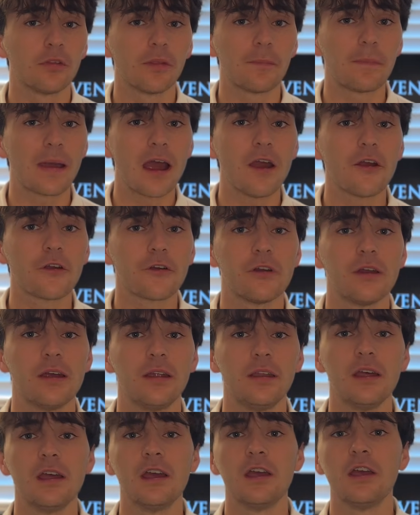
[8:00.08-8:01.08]
on the power
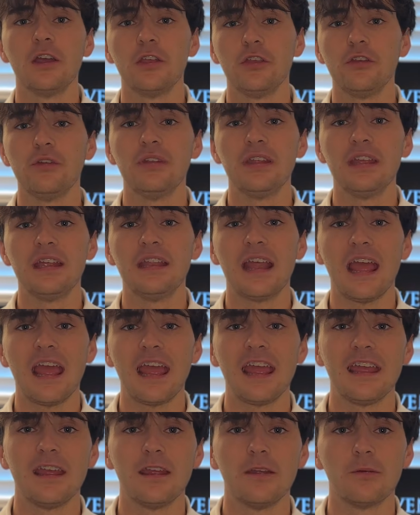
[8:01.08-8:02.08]
grid. You need
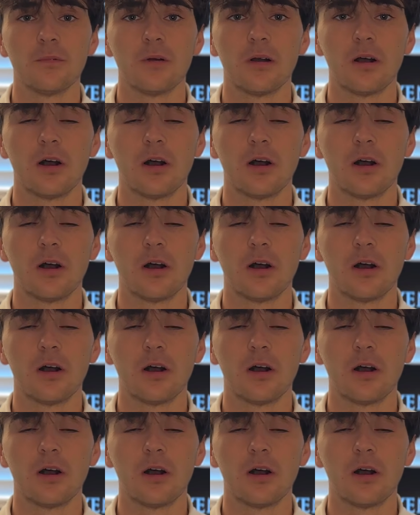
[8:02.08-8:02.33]
a